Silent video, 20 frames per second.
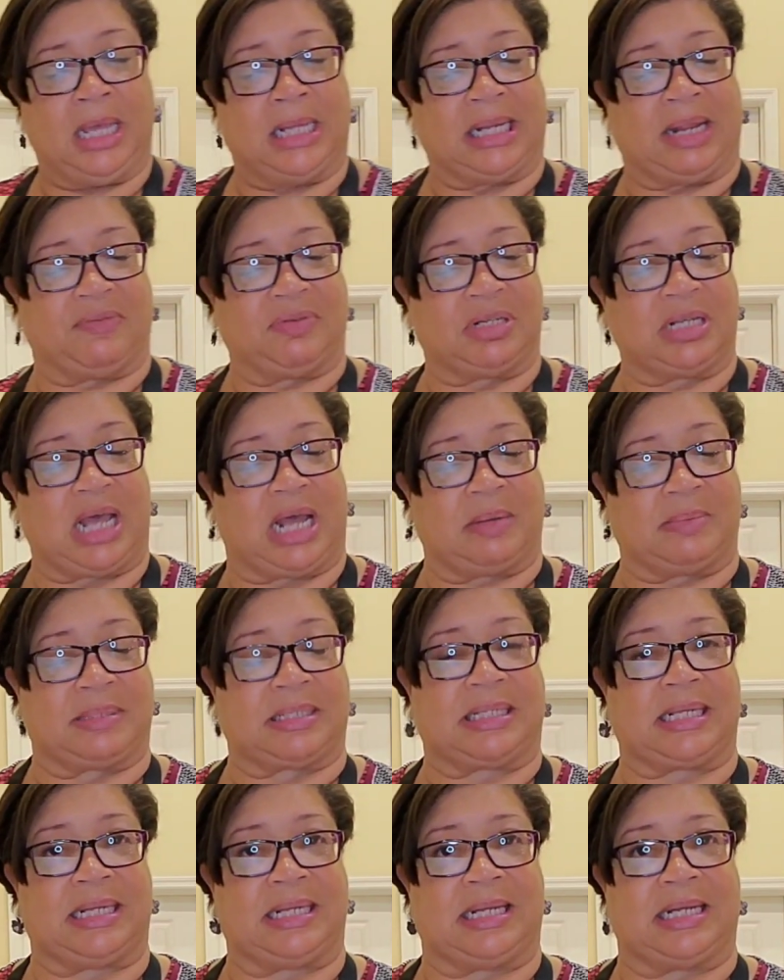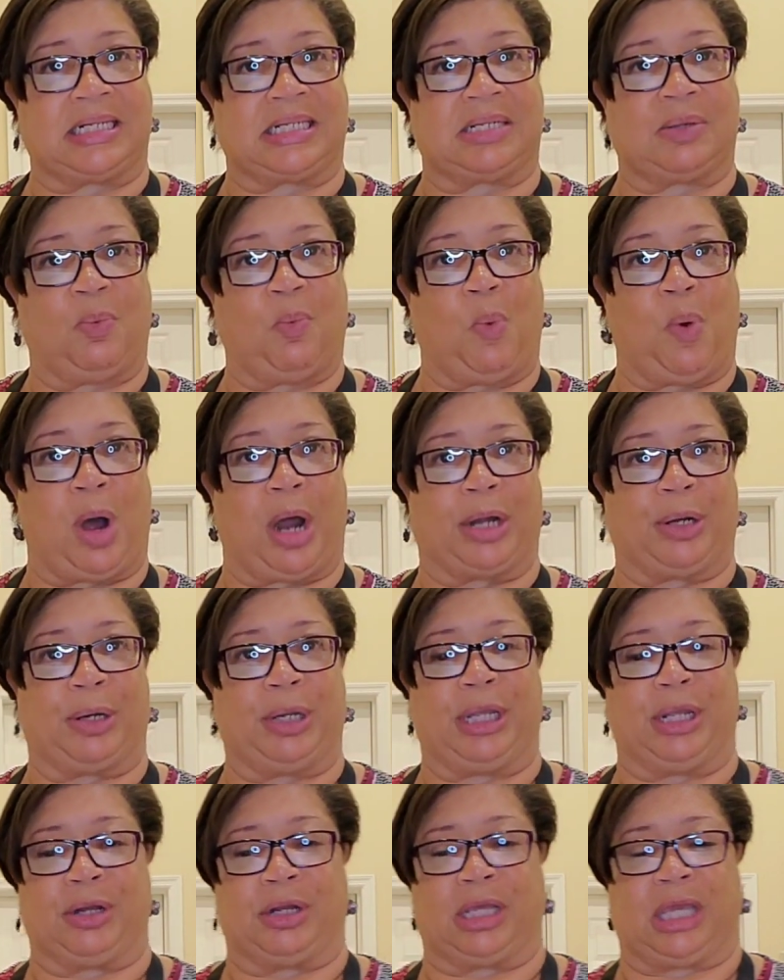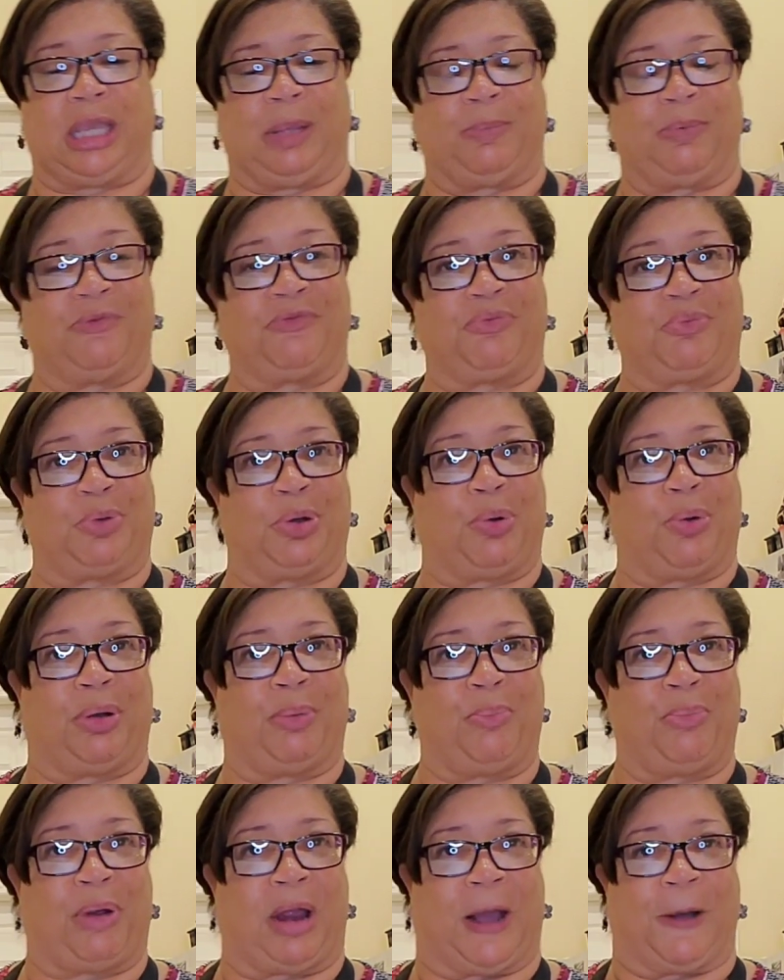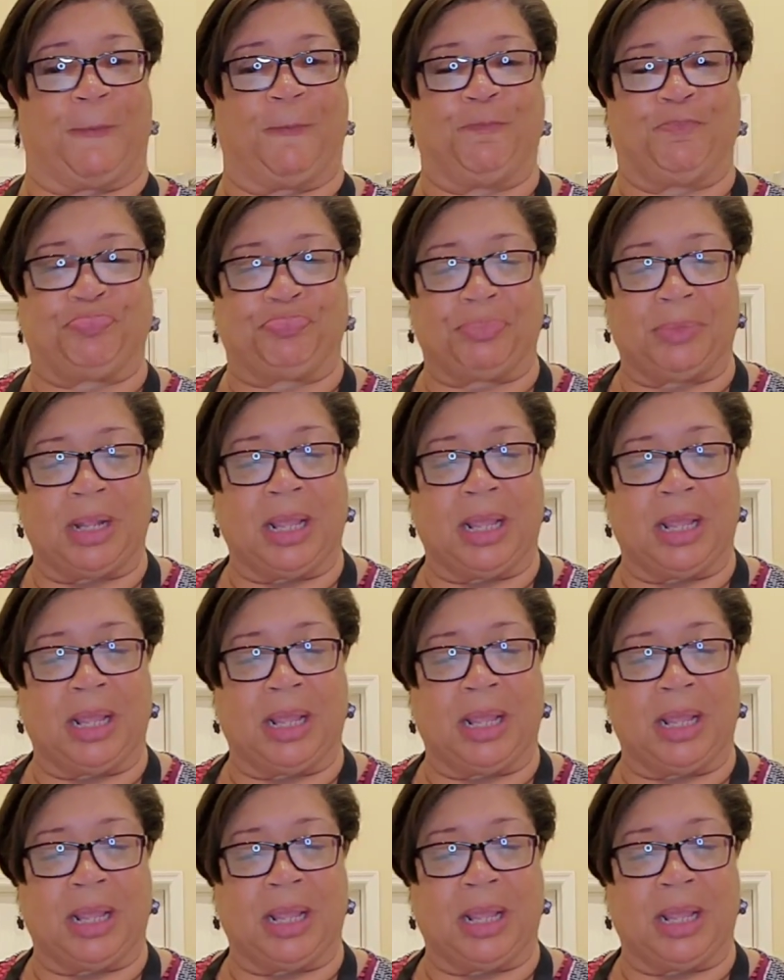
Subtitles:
And I've just got them sitting in some water here to keep them from going brown.